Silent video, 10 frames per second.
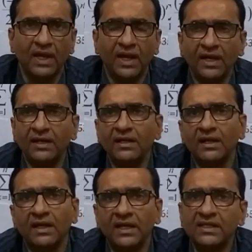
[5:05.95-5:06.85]
and
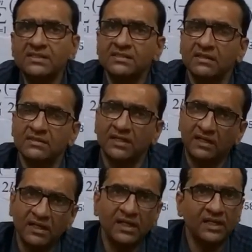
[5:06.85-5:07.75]
it is
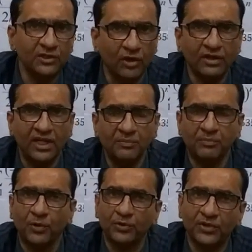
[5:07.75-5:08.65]
certainly not a
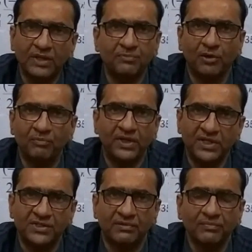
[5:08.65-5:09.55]
prototype
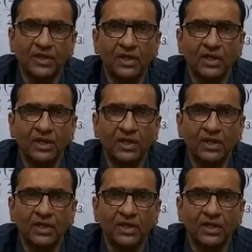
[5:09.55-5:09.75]
competition.